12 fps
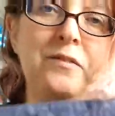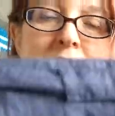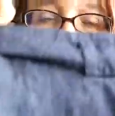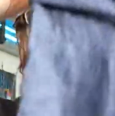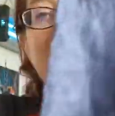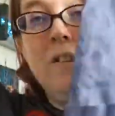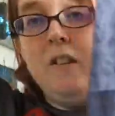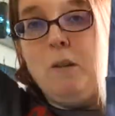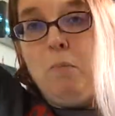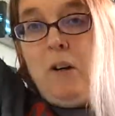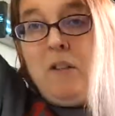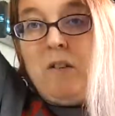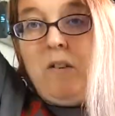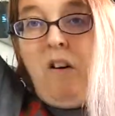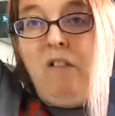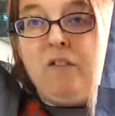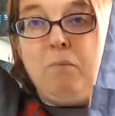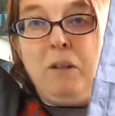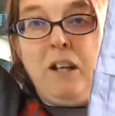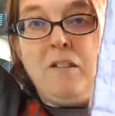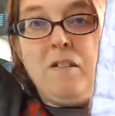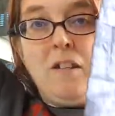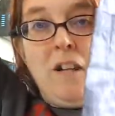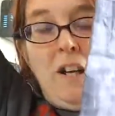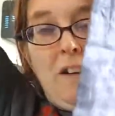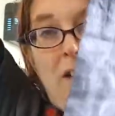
So this person offered me yesterday at